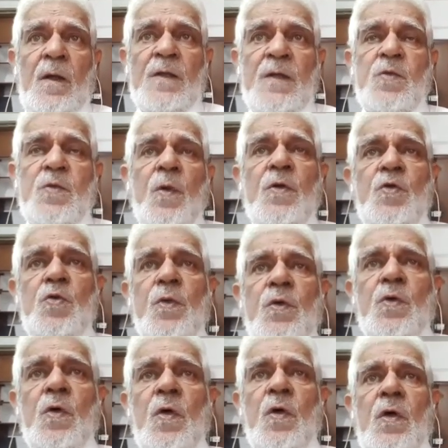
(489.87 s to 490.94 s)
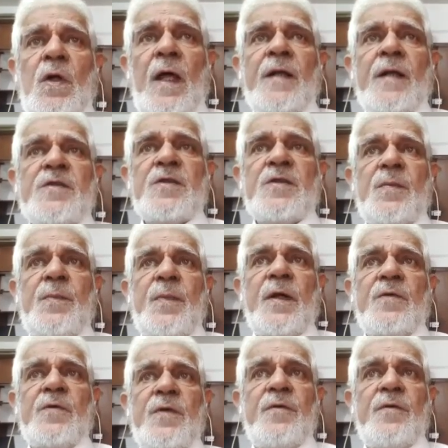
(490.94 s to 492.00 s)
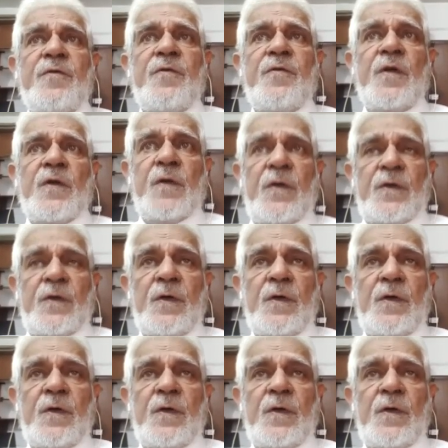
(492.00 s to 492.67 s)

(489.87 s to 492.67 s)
It's what you would call anticipatory fear.